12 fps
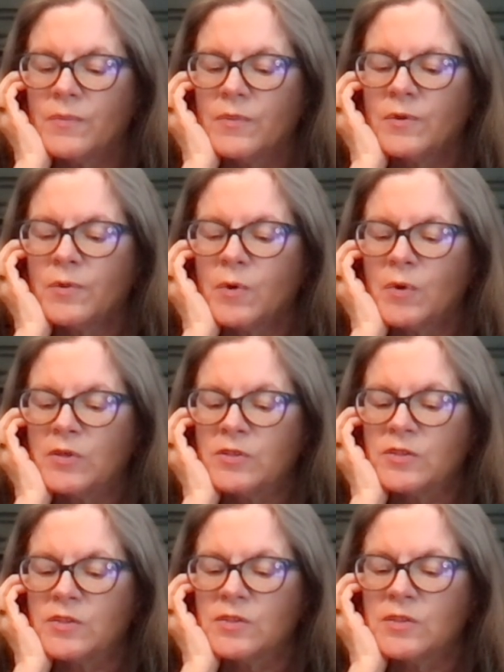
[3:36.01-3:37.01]
Of
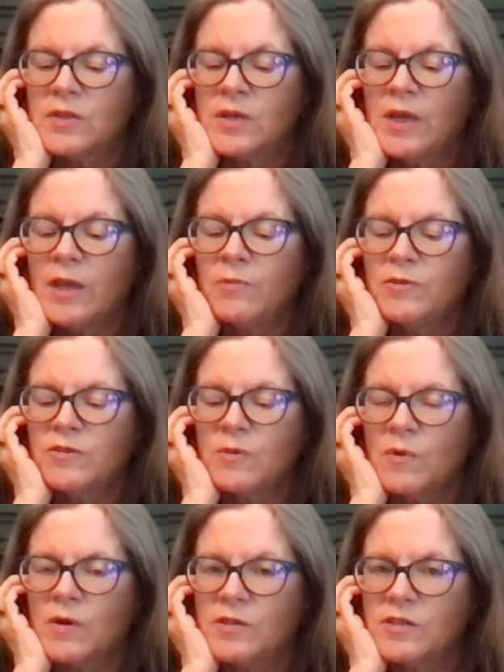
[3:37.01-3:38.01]
course, he was the
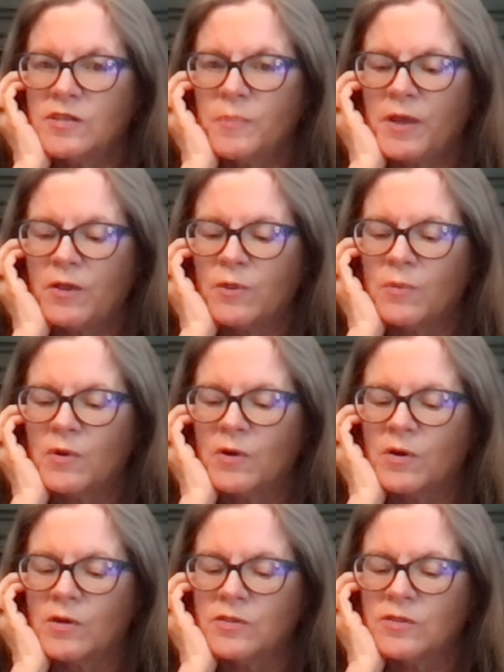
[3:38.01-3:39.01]
one to speak the
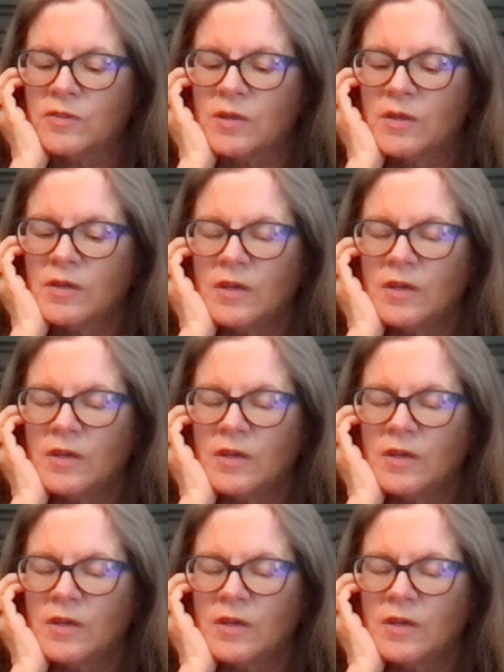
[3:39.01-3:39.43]
words.